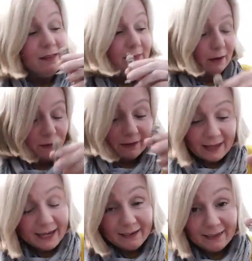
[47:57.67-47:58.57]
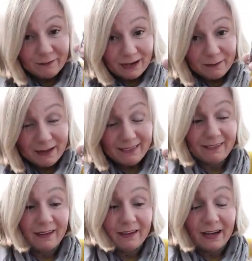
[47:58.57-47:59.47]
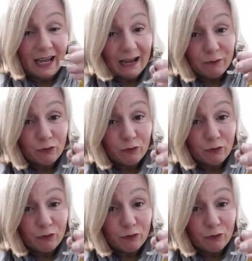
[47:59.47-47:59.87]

there is a lady that recommends it, and I have